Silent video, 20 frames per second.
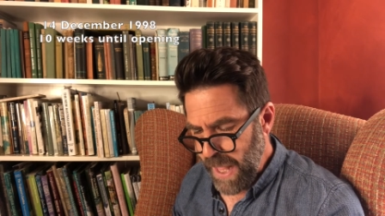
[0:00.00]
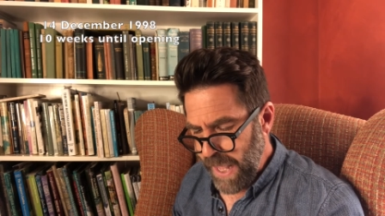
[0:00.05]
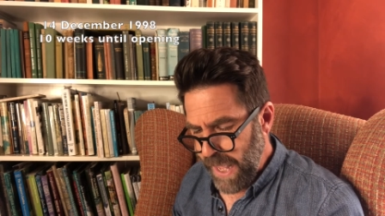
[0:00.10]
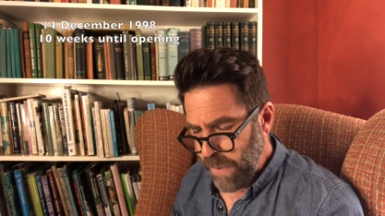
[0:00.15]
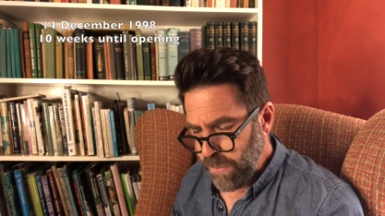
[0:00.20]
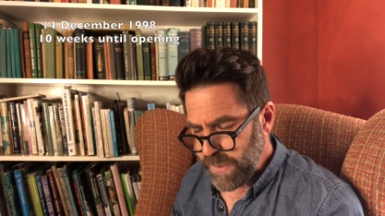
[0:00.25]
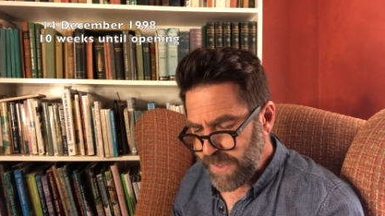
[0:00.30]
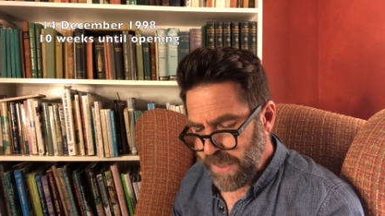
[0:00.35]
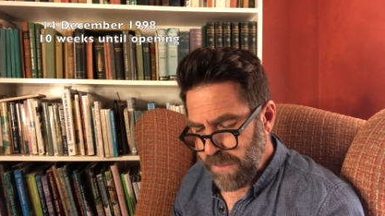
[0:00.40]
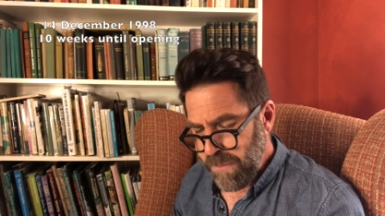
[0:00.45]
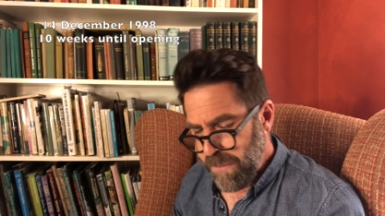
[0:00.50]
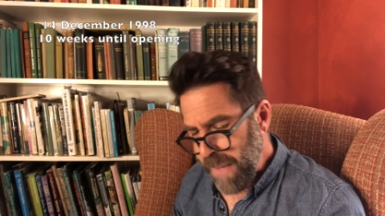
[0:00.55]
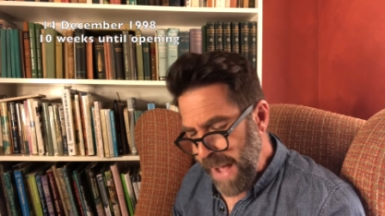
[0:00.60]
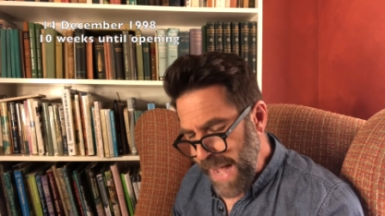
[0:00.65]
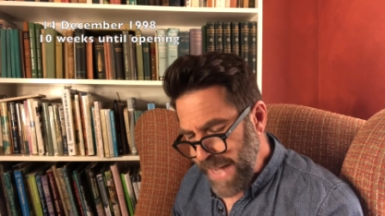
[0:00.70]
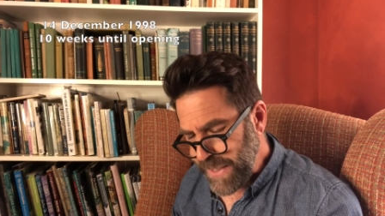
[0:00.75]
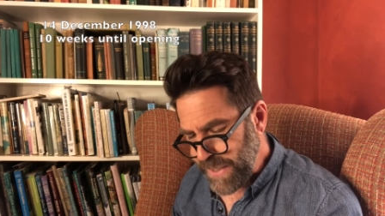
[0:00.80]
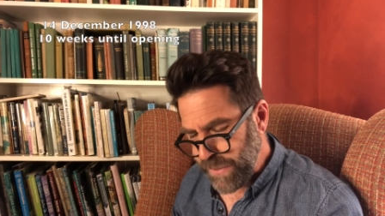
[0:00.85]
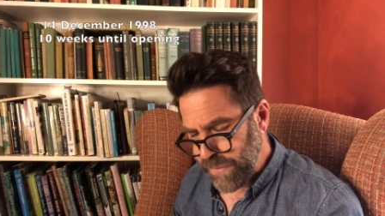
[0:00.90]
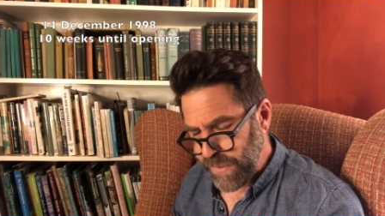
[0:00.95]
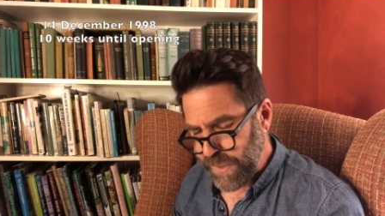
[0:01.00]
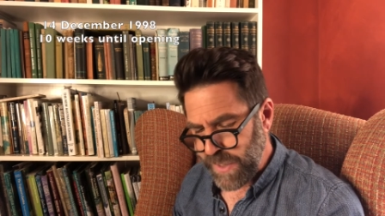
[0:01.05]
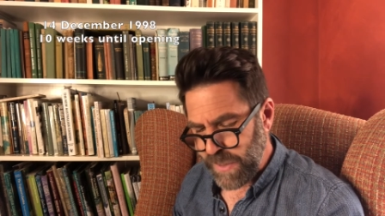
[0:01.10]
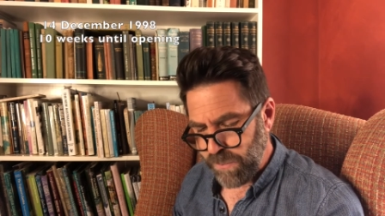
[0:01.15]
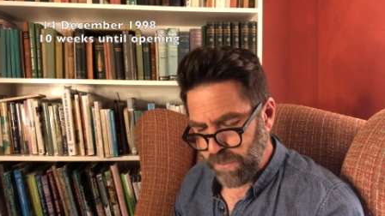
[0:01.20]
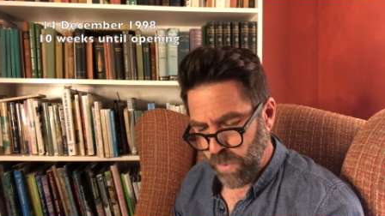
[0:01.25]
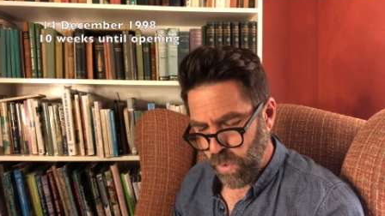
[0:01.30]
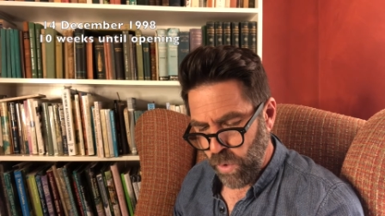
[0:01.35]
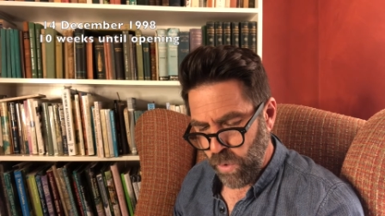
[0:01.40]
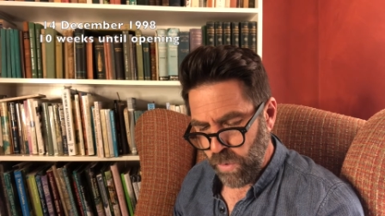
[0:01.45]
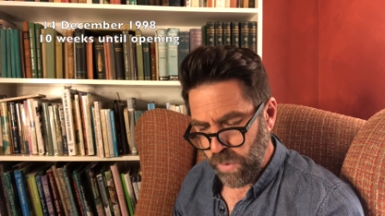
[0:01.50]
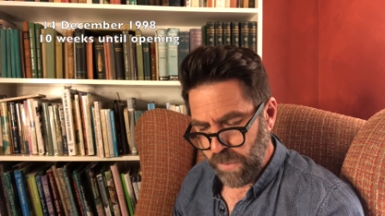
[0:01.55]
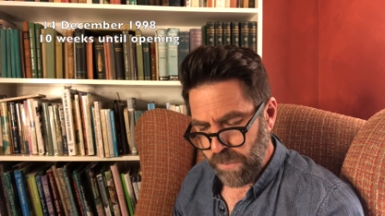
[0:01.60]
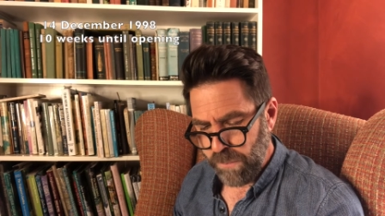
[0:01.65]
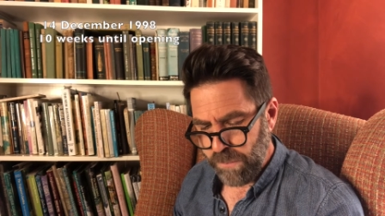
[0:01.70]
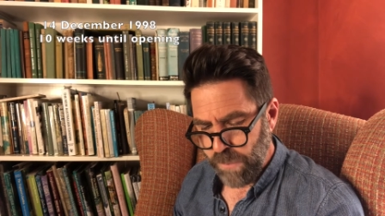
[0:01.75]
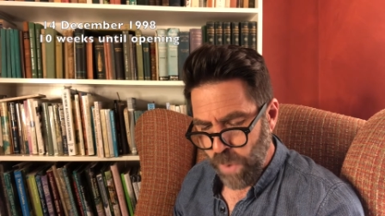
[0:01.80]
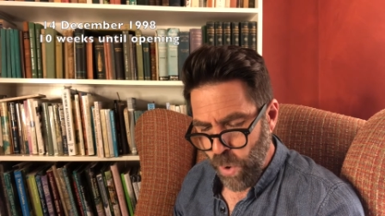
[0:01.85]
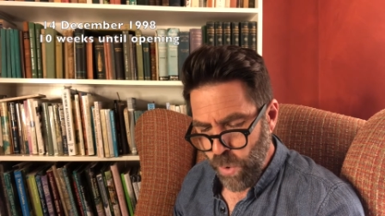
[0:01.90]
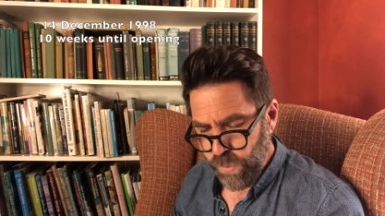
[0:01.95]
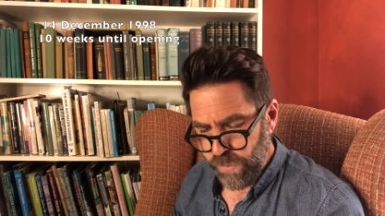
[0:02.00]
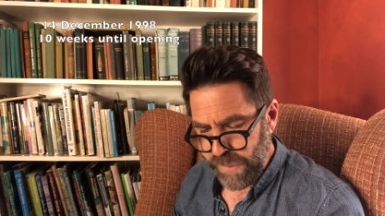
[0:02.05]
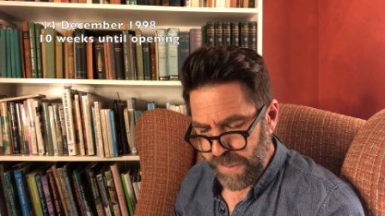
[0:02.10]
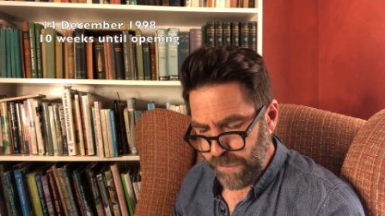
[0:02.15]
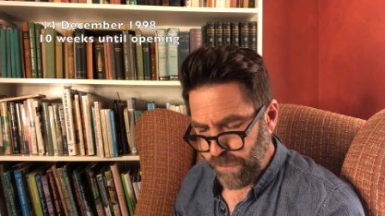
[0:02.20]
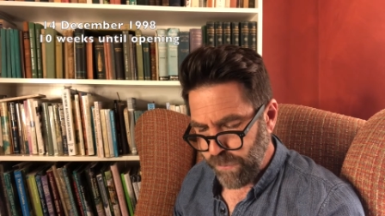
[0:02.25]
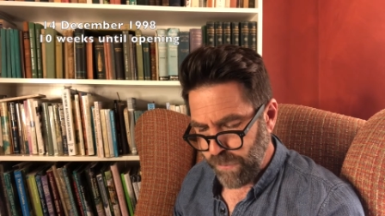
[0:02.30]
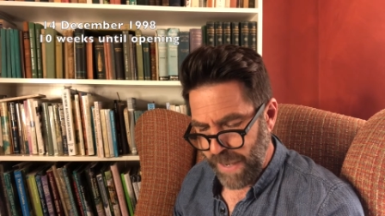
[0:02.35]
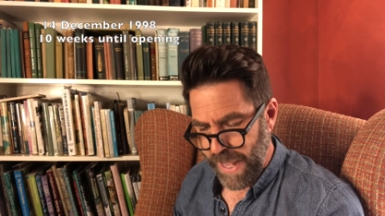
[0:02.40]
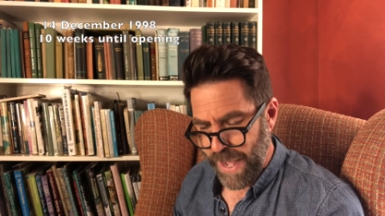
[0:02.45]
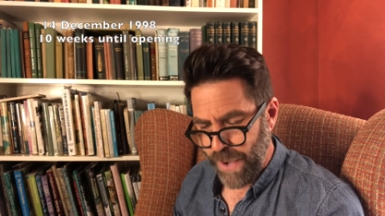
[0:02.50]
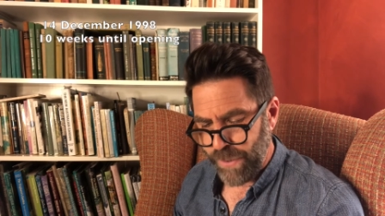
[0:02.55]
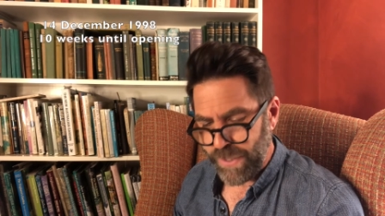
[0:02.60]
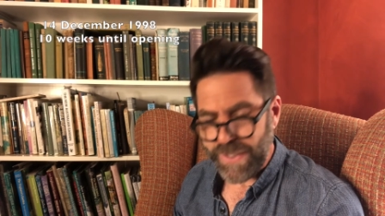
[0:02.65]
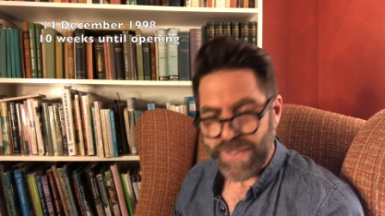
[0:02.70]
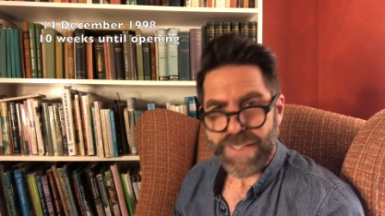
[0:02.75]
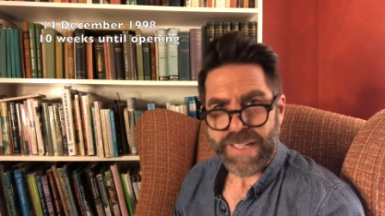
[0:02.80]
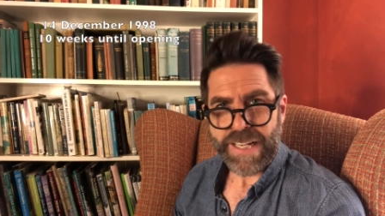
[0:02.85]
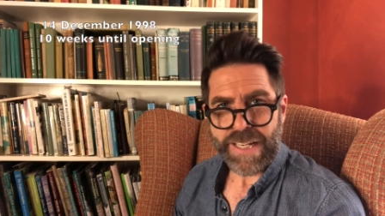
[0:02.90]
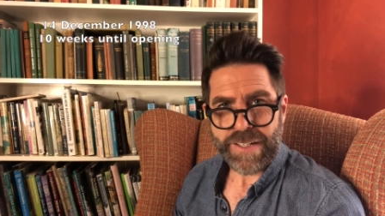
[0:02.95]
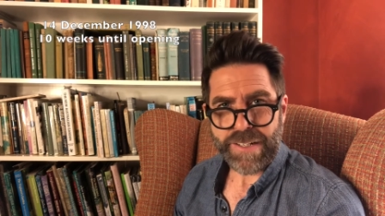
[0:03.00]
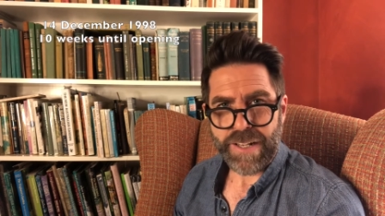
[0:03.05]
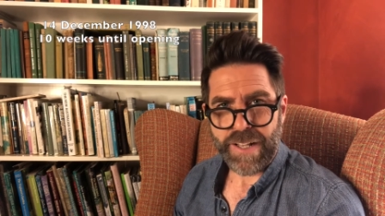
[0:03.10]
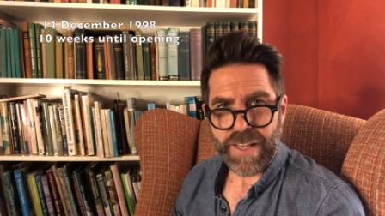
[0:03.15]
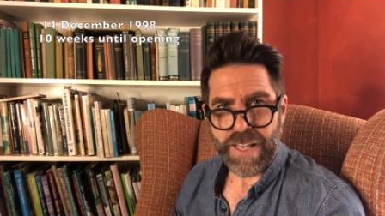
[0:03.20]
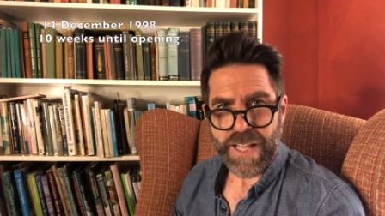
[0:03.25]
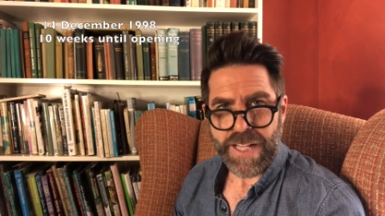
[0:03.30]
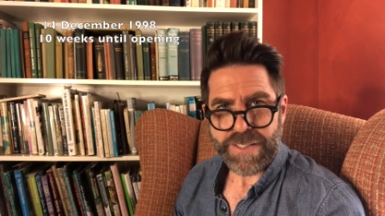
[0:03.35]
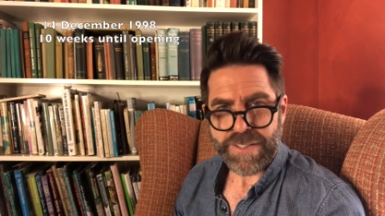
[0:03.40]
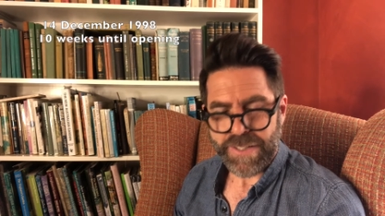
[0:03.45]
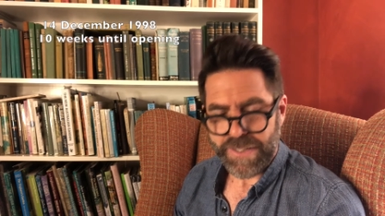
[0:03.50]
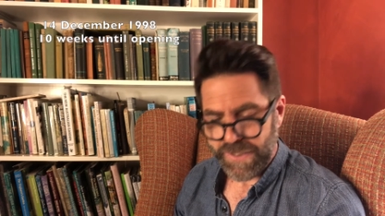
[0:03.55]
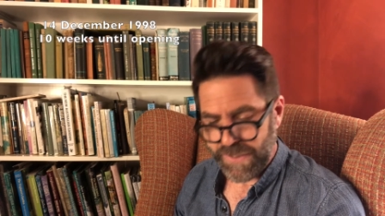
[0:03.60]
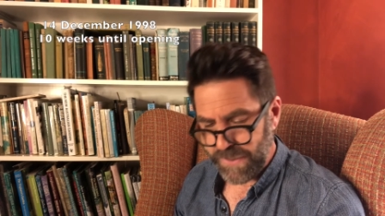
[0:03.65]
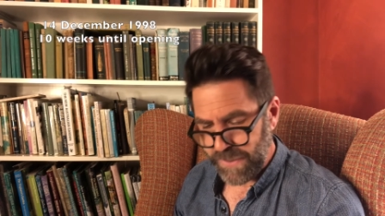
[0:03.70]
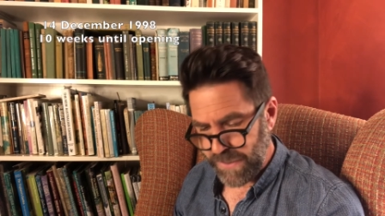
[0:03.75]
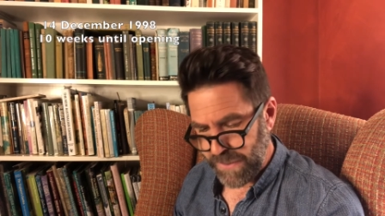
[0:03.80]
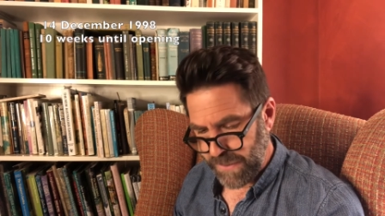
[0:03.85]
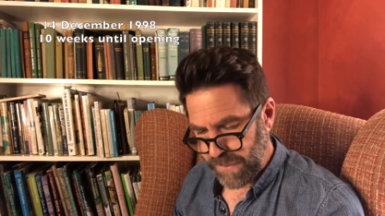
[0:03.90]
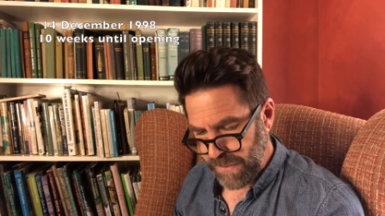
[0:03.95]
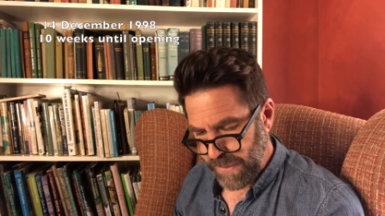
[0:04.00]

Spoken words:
and was a mass of small mauvey flowers in clusters.